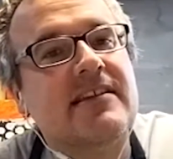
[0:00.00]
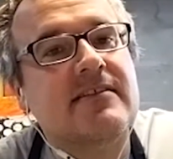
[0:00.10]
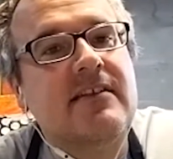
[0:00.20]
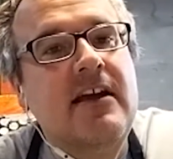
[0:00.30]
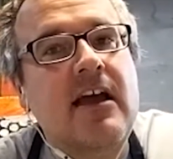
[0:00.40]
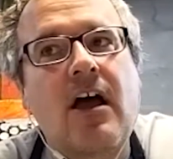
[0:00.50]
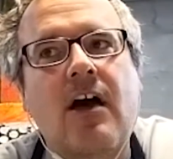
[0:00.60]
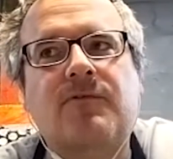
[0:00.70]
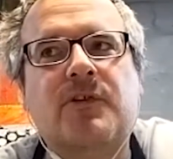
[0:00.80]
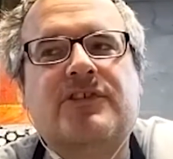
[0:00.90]
And
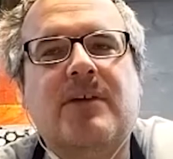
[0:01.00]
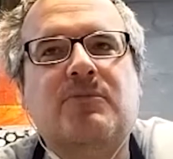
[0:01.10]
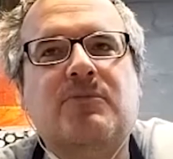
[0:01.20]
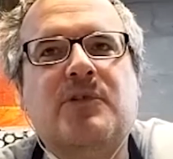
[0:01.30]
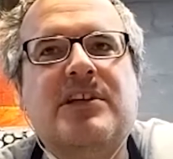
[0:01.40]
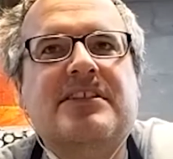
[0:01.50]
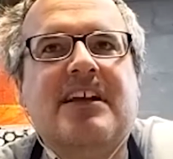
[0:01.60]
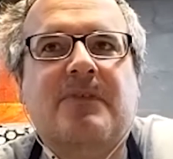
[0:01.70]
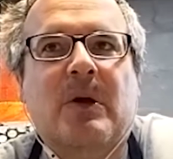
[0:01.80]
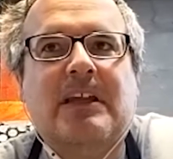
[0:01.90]
for some reason,
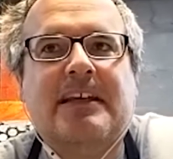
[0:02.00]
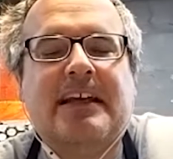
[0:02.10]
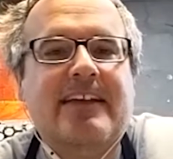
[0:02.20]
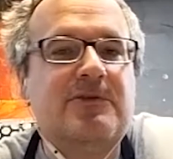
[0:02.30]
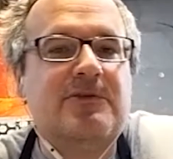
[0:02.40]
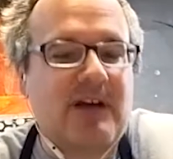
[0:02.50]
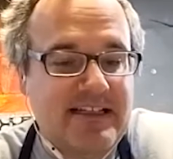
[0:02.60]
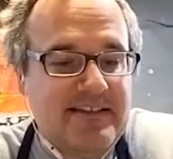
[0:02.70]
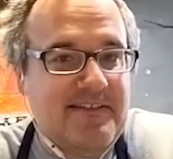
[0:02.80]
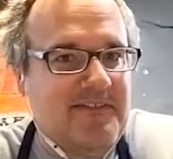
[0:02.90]
I felt like I had to
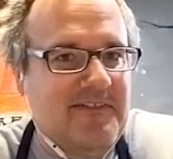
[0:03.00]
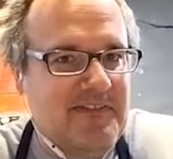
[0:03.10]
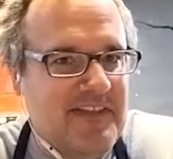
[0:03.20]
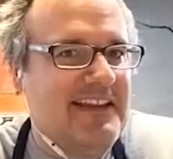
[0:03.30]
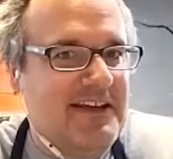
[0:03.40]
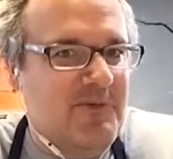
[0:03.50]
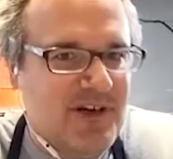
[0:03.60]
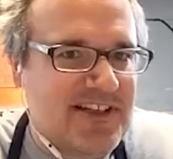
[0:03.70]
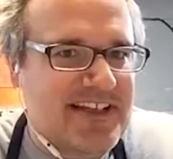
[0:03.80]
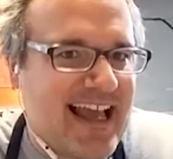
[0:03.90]
write that it
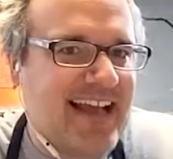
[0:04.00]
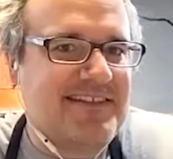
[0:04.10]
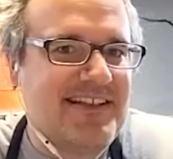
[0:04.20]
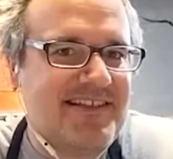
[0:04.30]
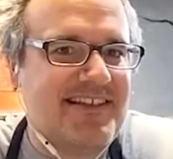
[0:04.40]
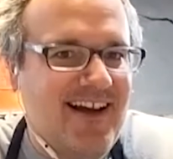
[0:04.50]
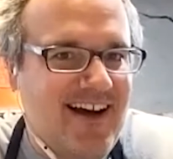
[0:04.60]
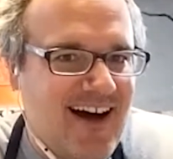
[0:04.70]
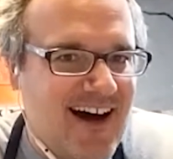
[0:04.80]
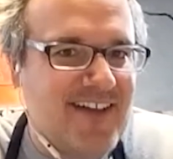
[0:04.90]
was a cactus
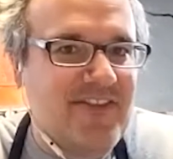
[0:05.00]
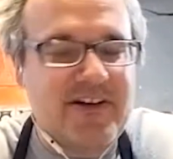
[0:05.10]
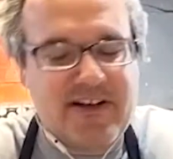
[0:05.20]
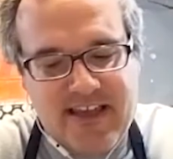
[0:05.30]
on there.